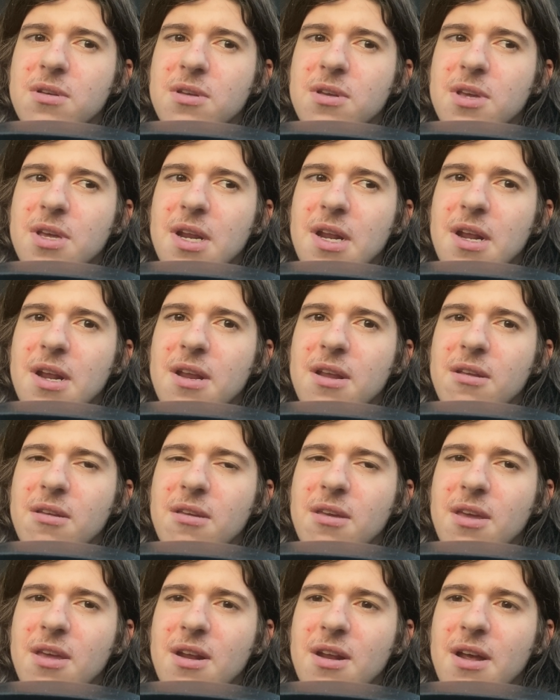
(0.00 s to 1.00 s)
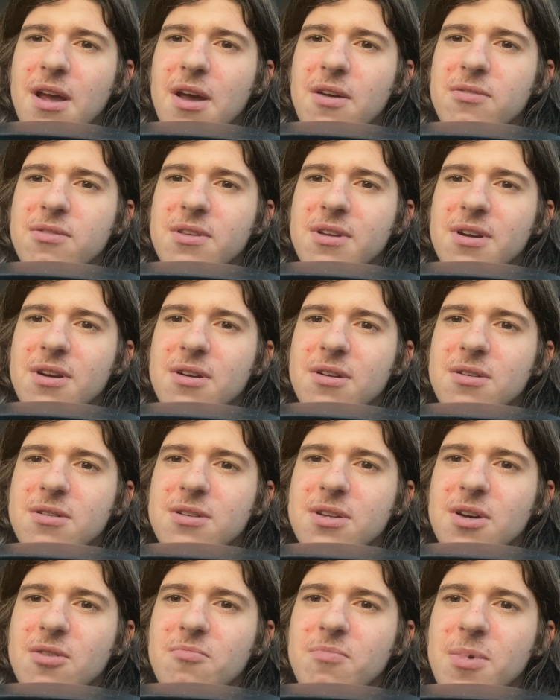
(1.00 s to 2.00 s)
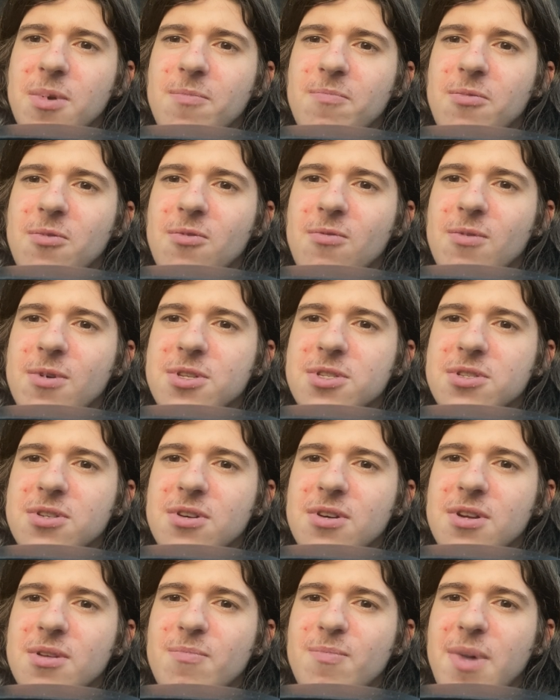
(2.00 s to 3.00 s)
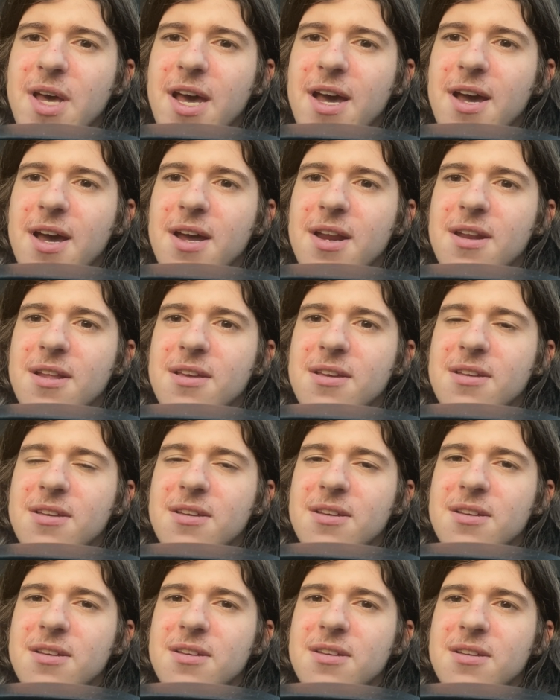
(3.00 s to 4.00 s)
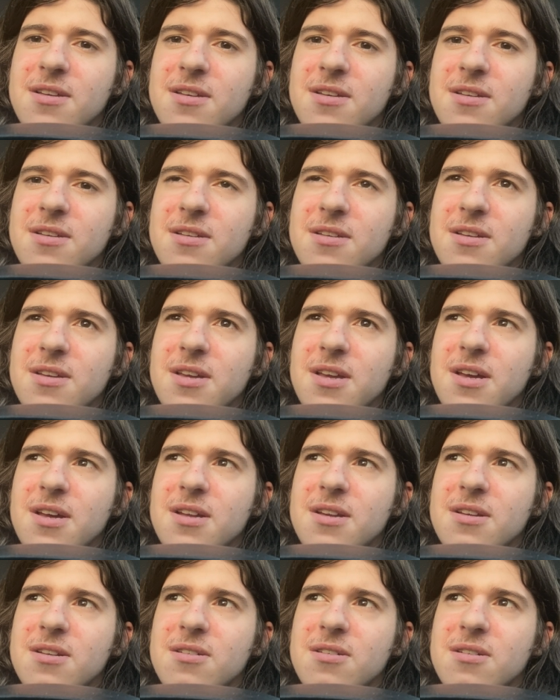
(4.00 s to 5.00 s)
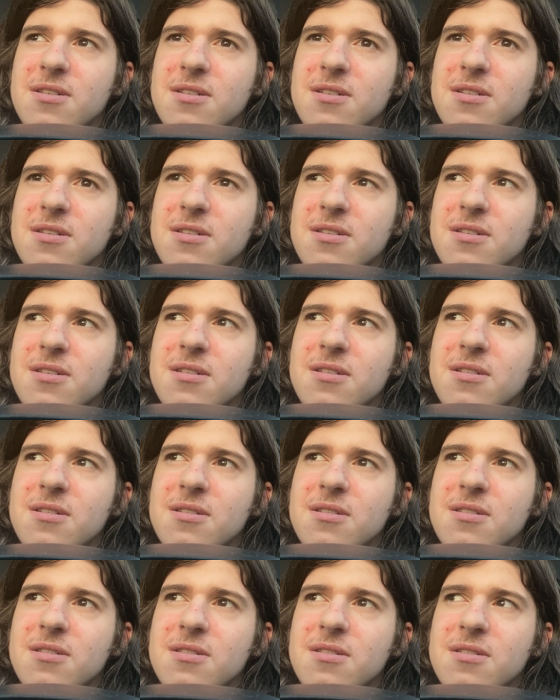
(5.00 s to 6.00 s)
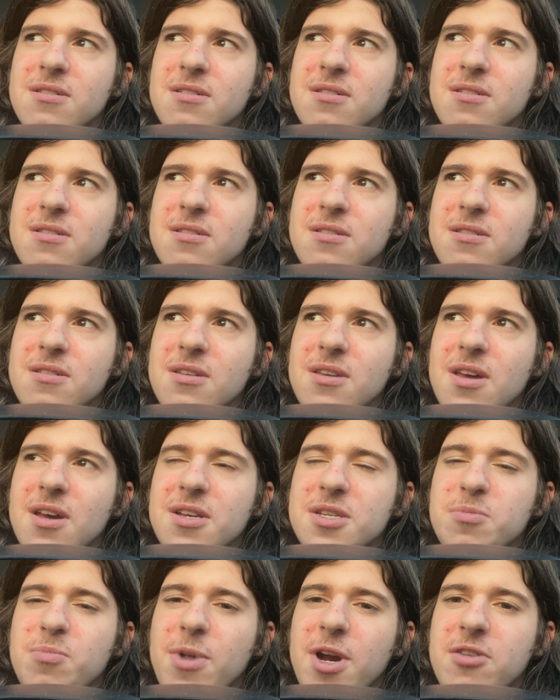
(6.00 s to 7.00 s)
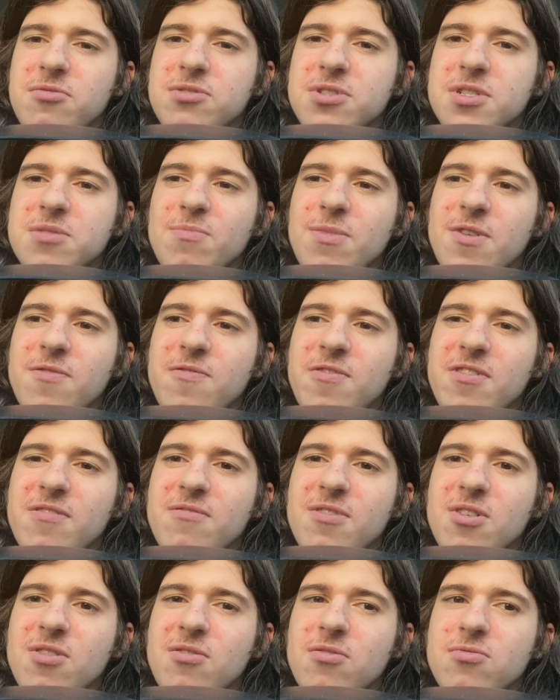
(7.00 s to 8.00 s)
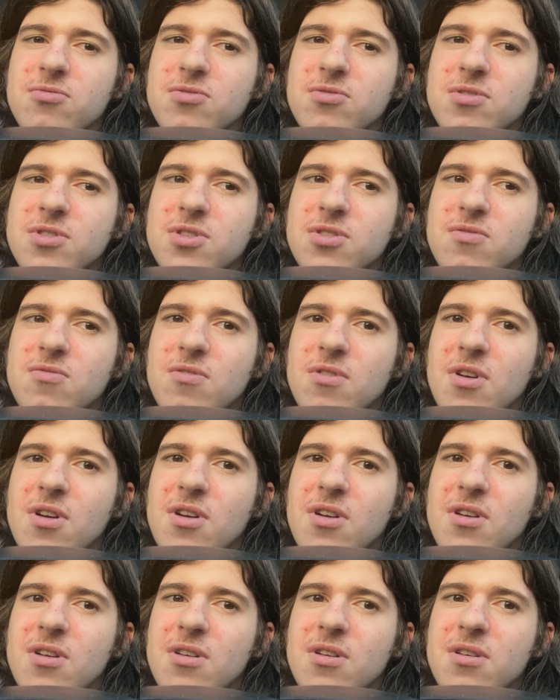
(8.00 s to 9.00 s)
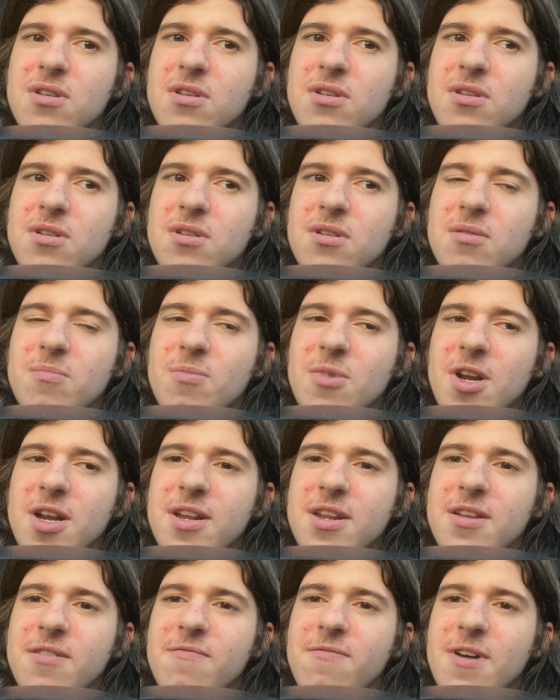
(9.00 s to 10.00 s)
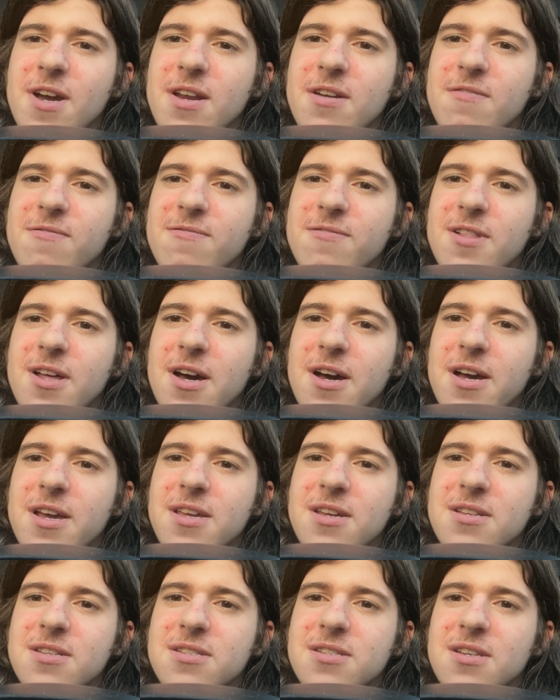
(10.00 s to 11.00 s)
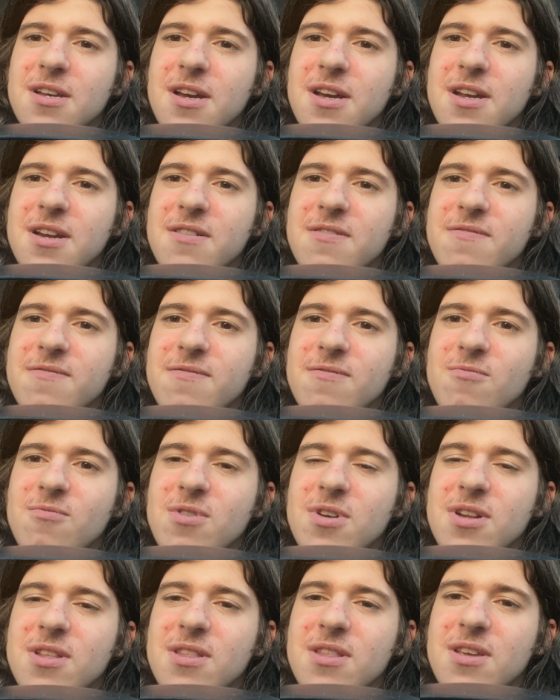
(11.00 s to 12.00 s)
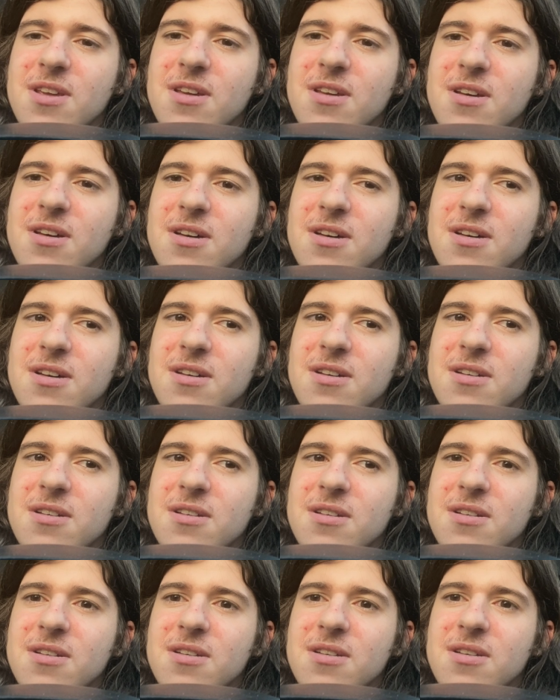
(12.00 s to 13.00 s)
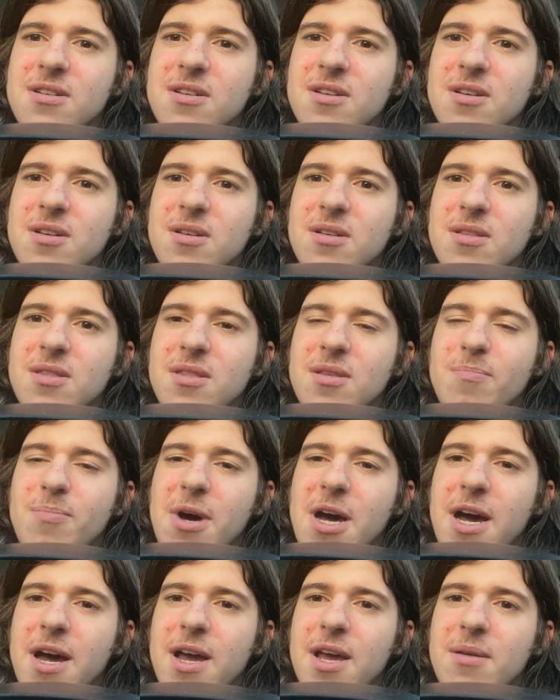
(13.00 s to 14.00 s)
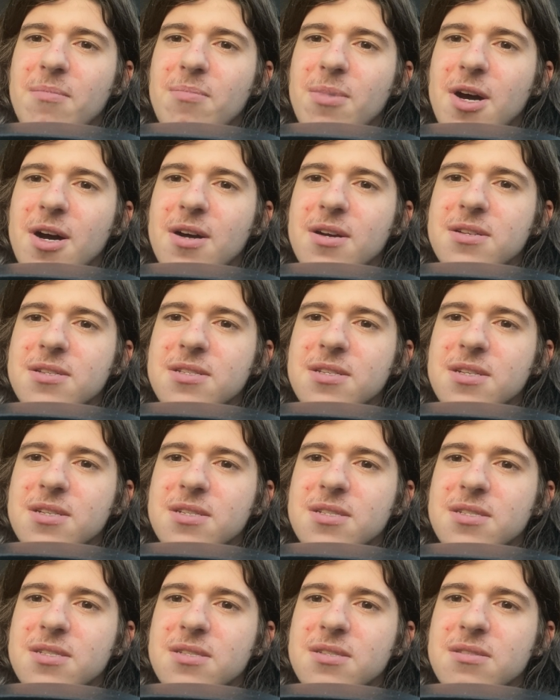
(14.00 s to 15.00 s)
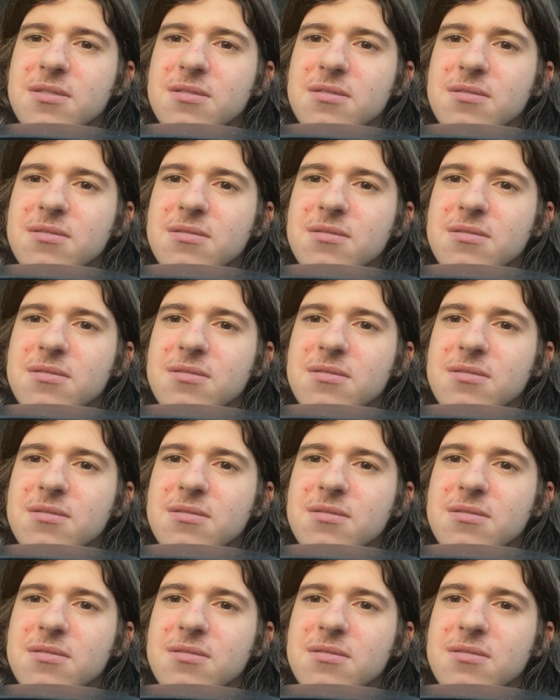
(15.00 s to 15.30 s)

get it out there, tell people what's good and bad. And yeah, Sprouts is my favorite grocery store. But I did find a fly inside of one of the pie boxes.